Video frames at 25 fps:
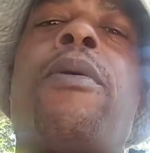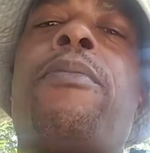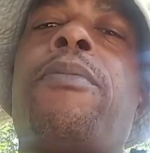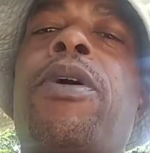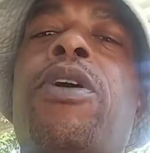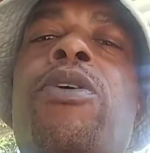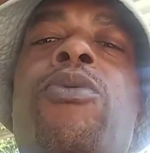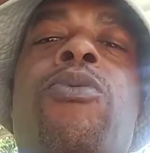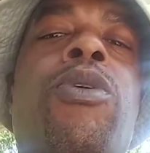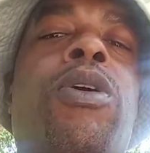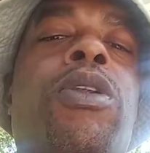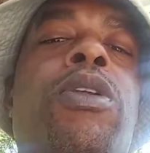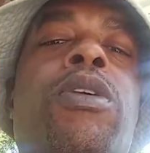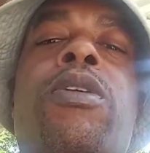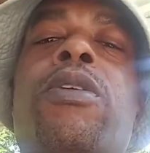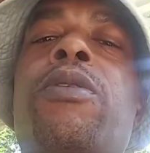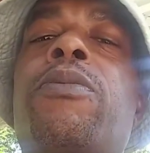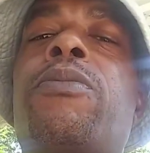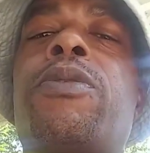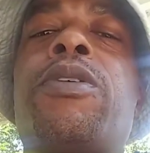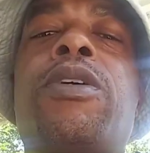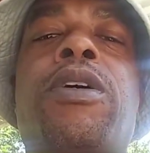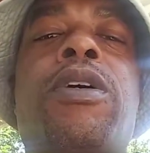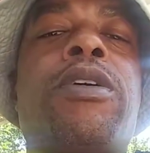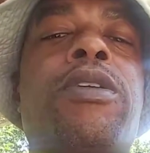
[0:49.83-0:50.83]
I make one and
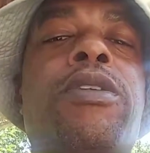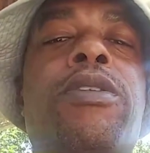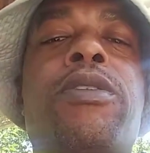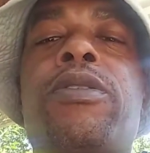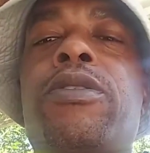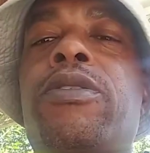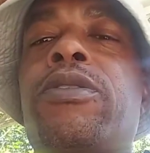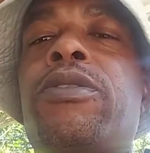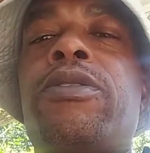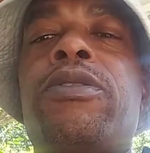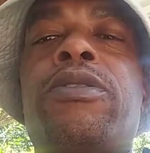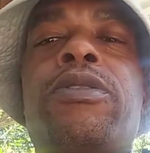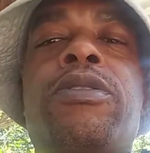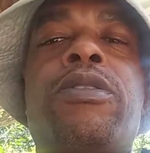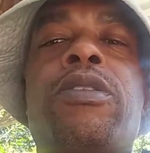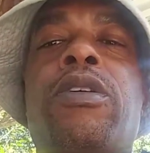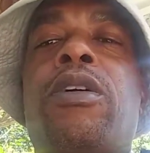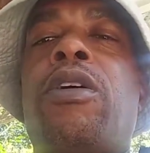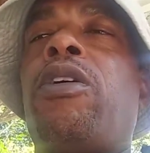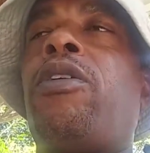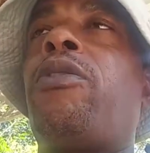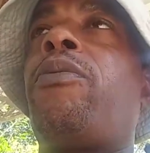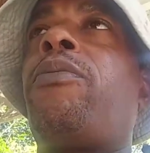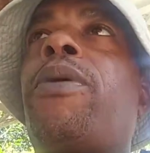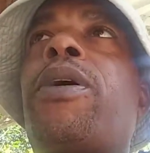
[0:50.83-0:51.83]
I'm done.
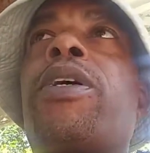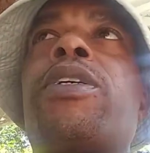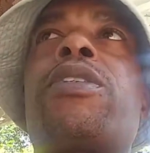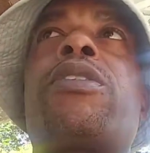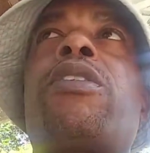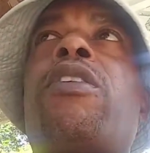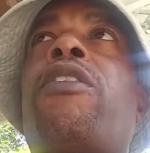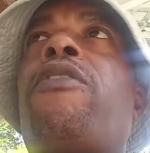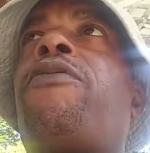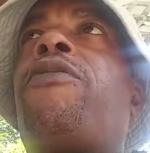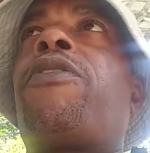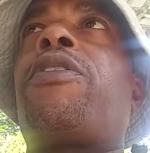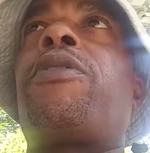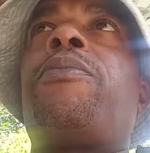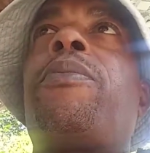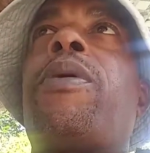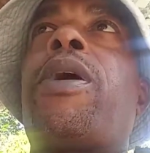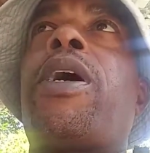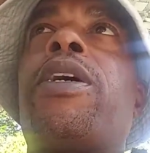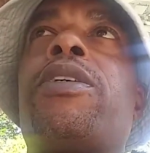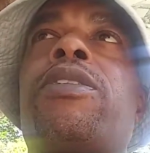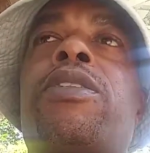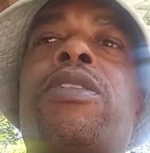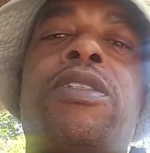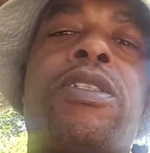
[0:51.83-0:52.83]
I don't make stuff for the
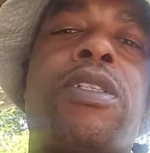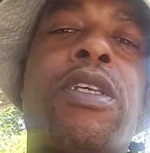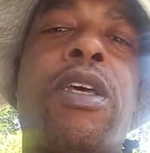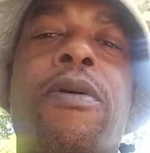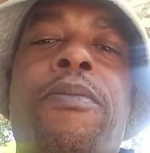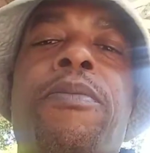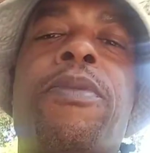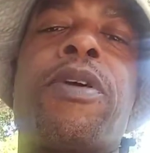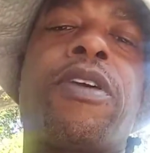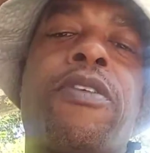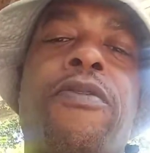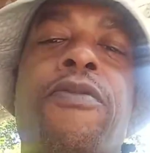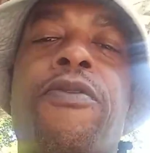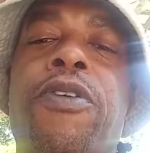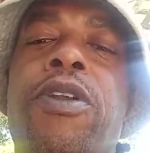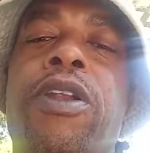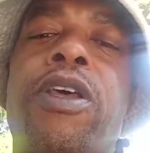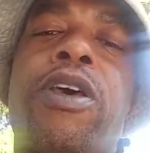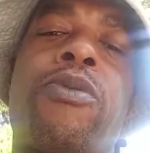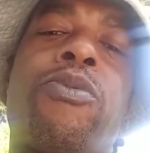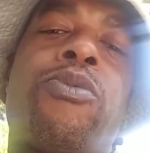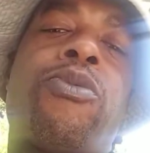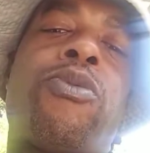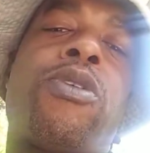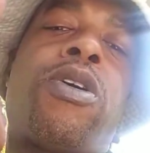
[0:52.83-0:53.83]
masses. I make it for
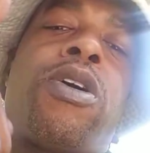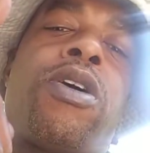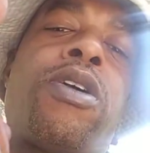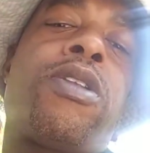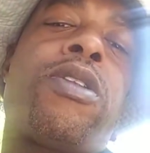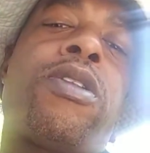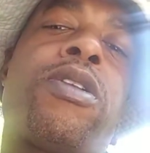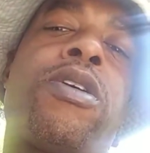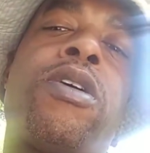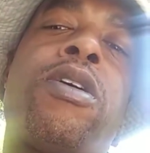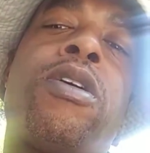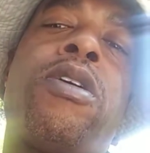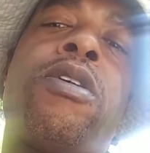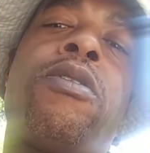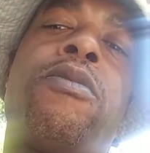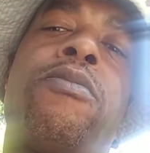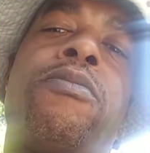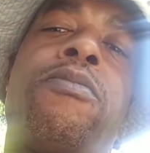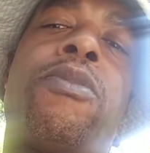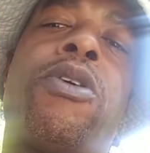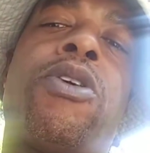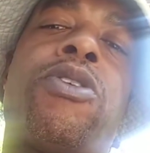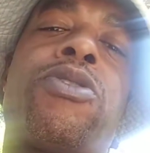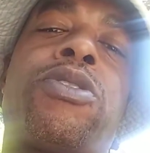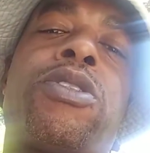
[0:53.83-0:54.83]
that one
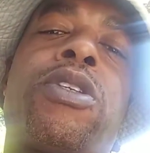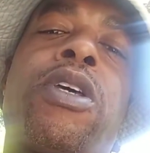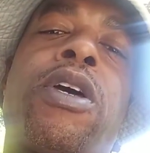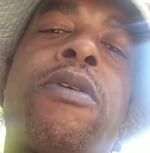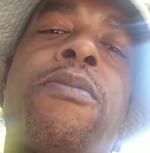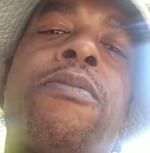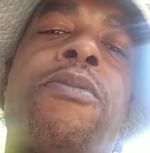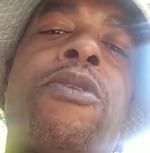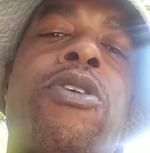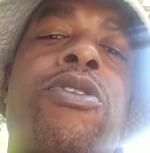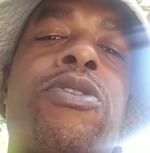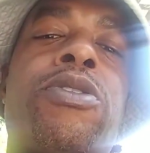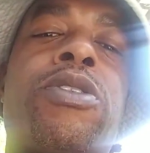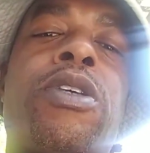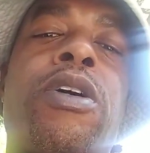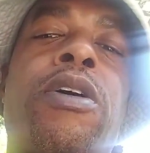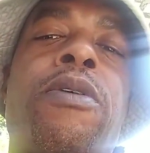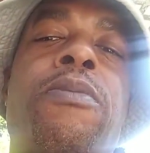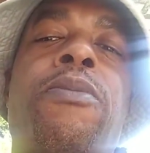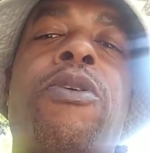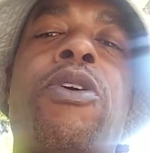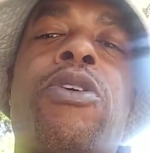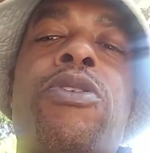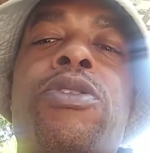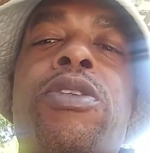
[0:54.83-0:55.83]
multi, multi,
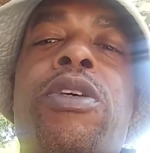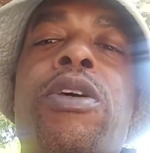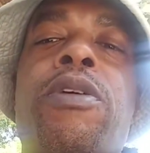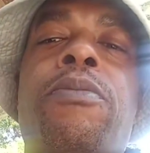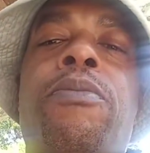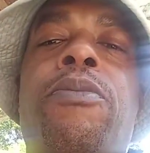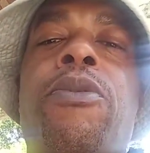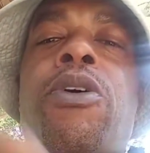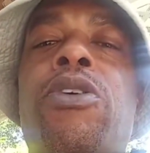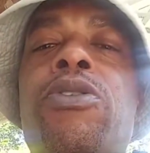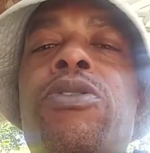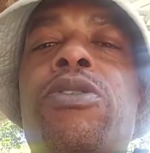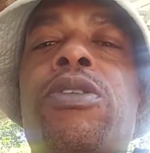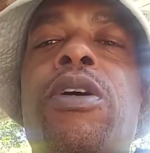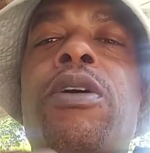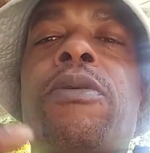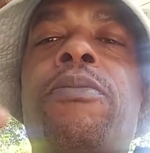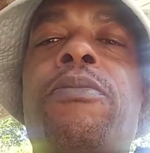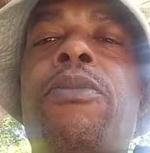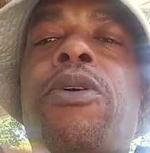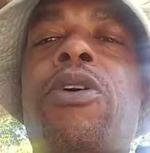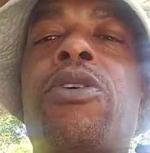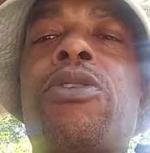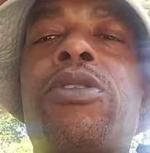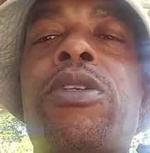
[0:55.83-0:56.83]
multi, multi,
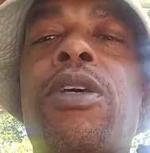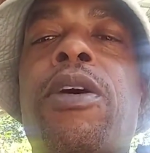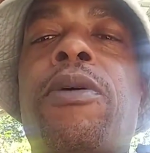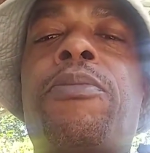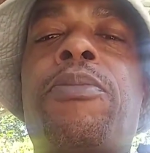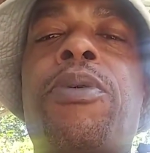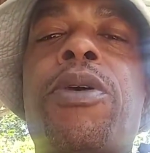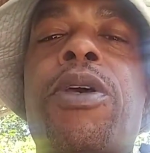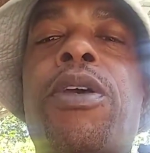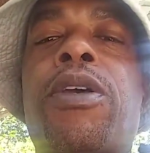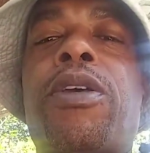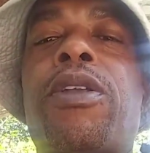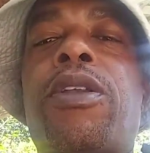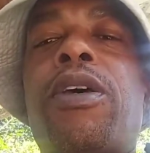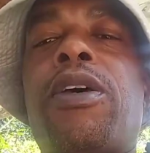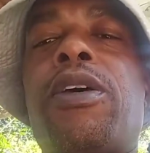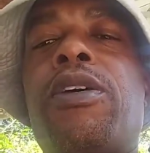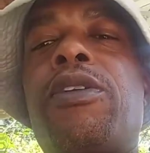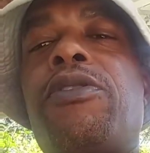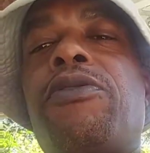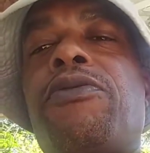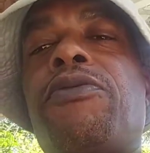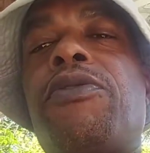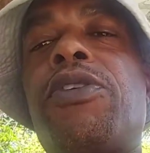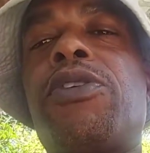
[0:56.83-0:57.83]
multi billionaire
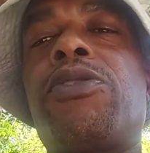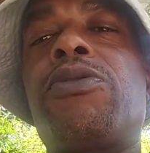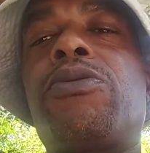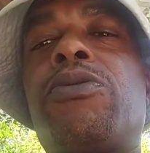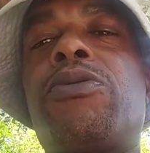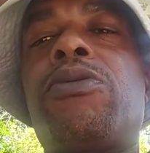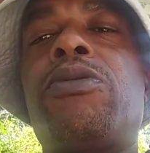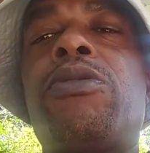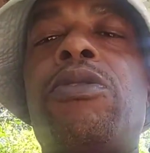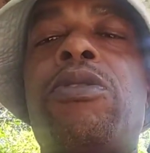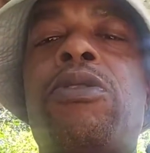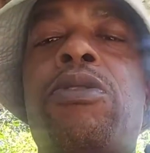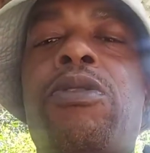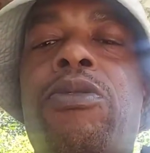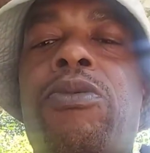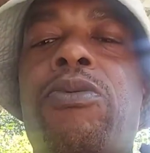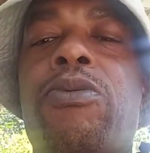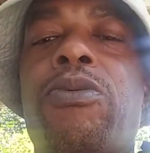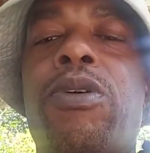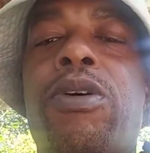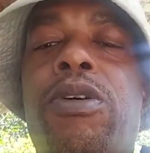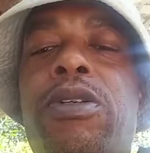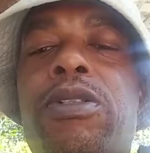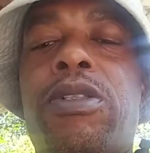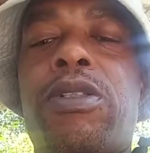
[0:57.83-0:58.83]
individual.
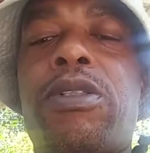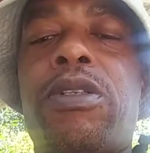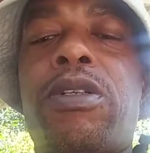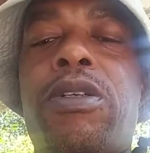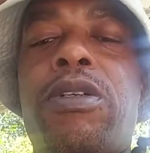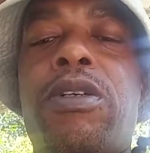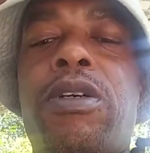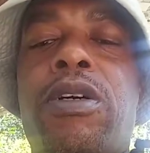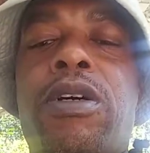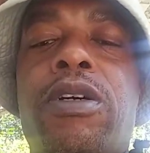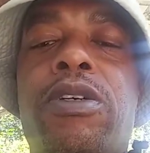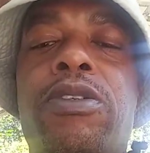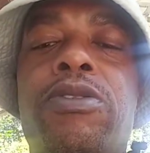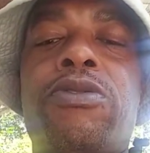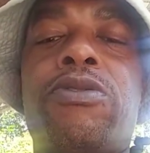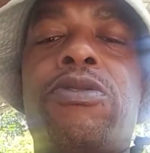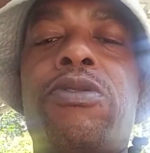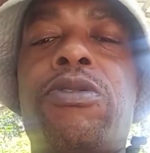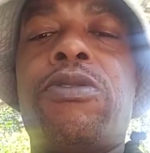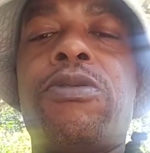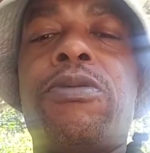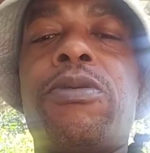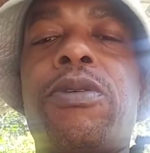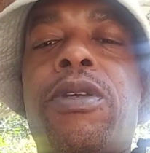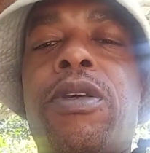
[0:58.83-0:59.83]
Once of the you
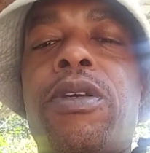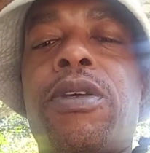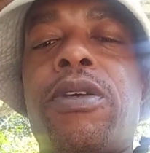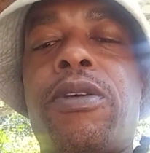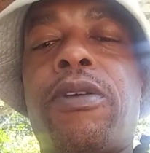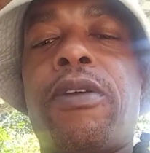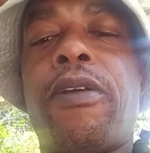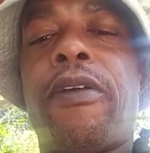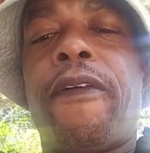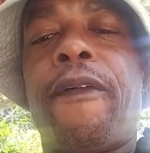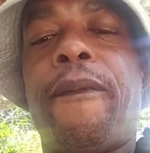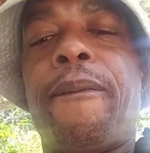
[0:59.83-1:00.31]
YouTube can.